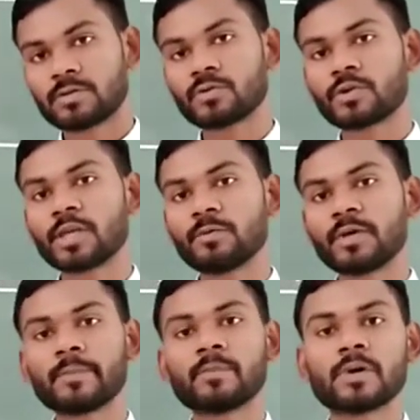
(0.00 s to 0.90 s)
to give
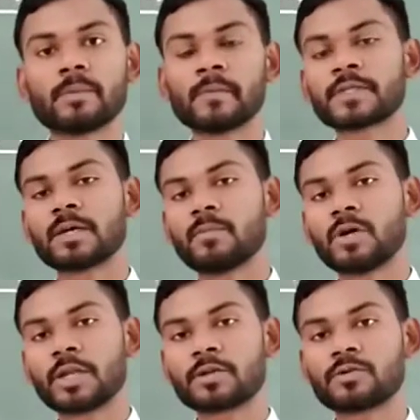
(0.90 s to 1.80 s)
him some
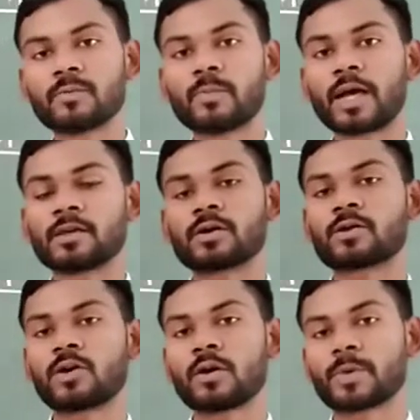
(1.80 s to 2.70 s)
money to buy a
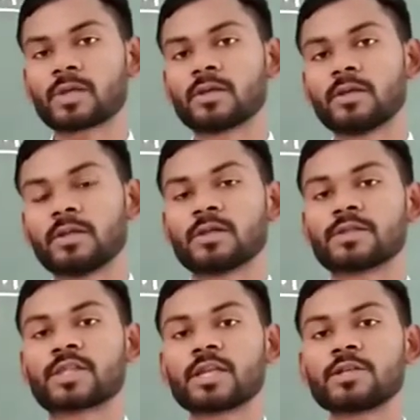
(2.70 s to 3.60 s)
copy,
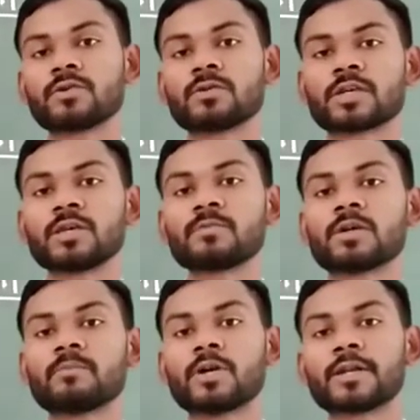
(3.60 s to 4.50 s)
then you give
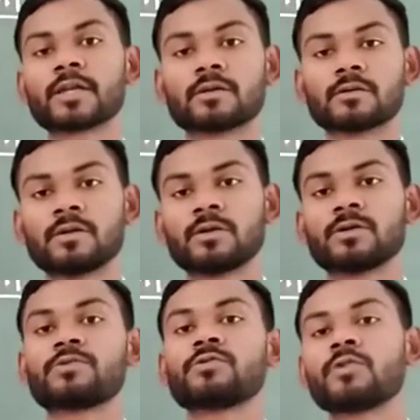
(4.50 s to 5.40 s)
the money
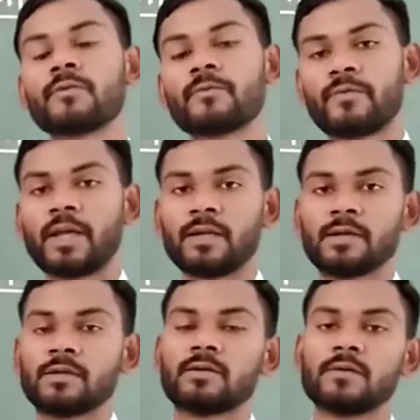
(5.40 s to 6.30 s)
to your friend.
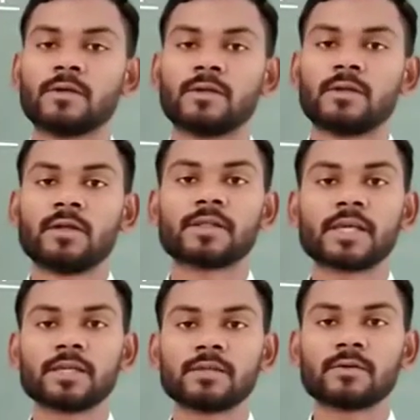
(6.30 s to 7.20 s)

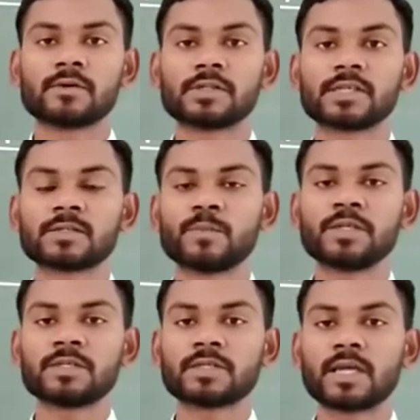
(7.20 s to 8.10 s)
Then this
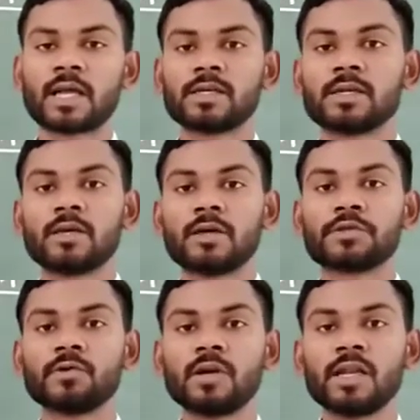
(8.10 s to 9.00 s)
means that
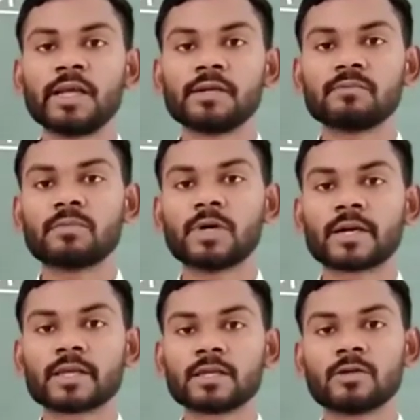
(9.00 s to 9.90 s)
you lend
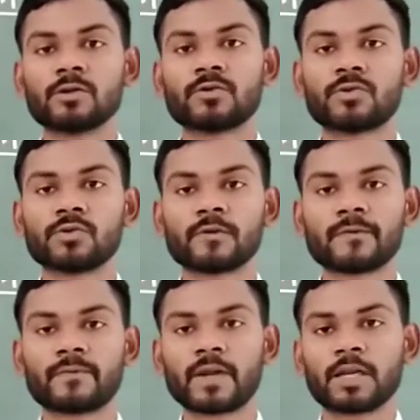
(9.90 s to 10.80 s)
money to your
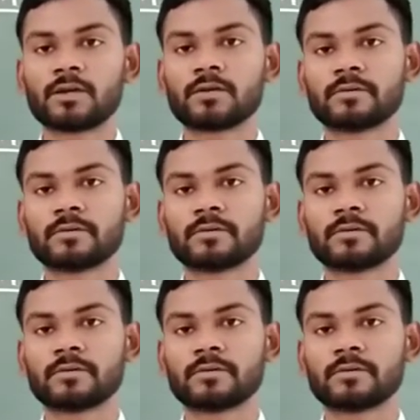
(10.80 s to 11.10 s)
friend.